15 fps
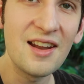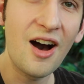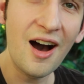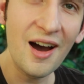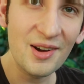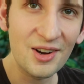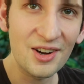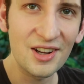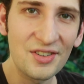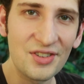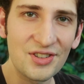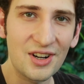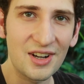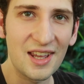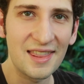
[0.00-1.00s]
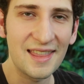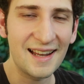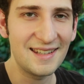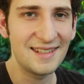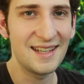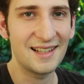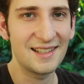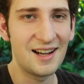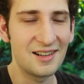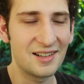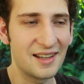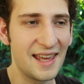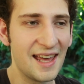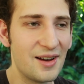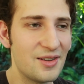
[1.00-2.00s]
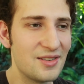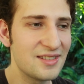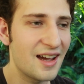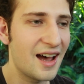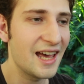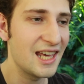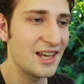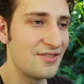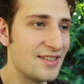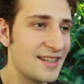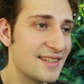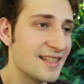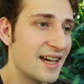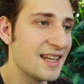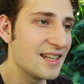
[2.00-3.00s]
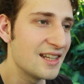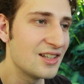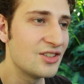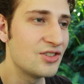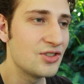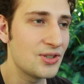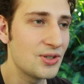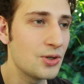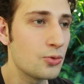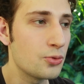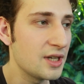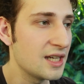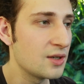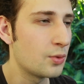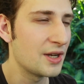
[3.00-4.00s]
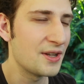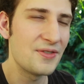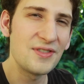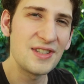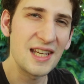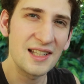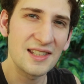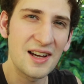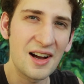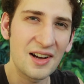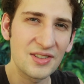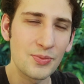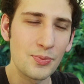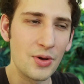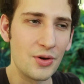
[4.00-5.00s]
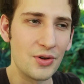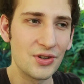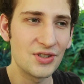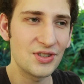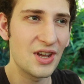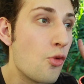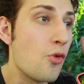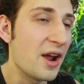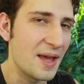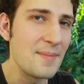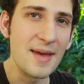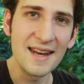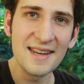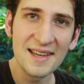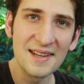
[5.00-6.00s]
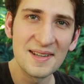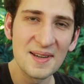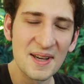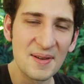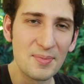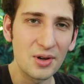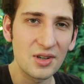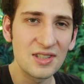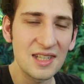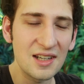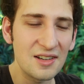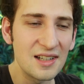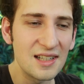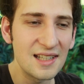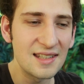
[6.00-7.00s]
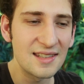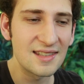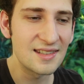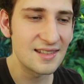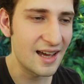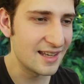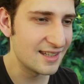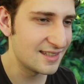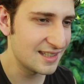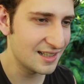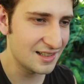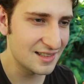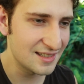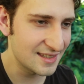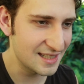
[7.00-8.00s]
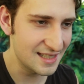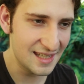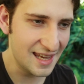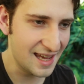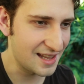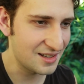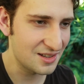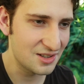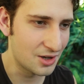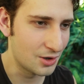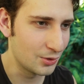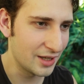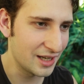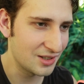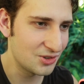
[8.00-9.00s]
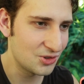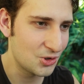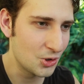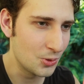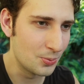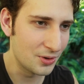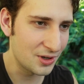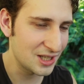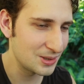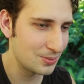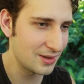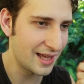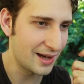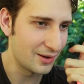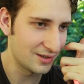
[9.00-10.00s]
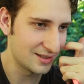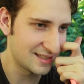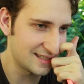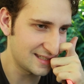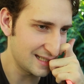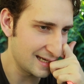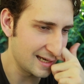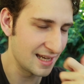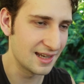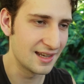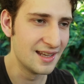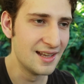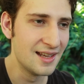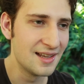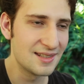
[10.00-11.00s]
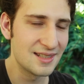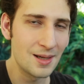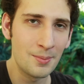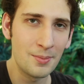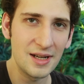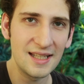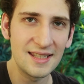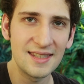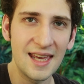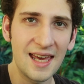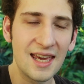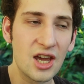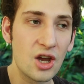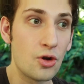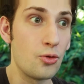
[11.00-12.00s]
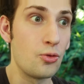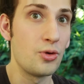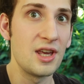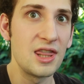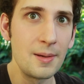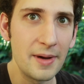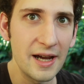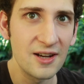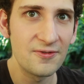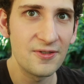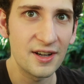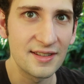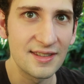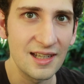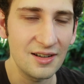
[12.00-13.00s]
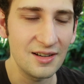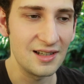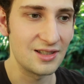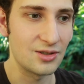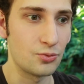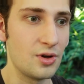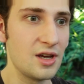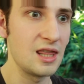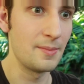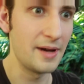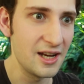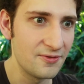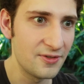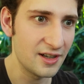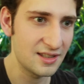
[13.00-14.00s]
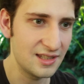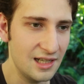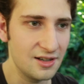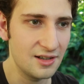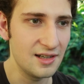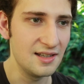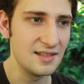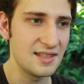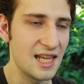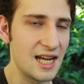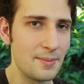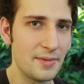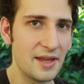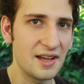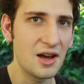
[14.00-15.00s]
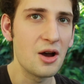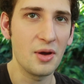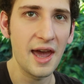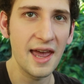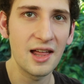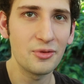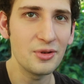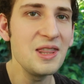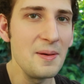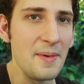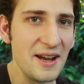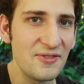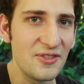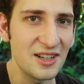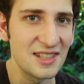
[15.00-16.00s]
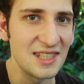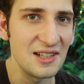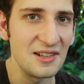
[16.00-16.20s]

In honor of starting that TikTok account, I have decided to read one of TikTok's most recommended book series. I seriously can't go like two books without seeing somebody say, read the Mindfuck series, read the Mindfuck series, and I'm like, okay, I'll read the Mindfuck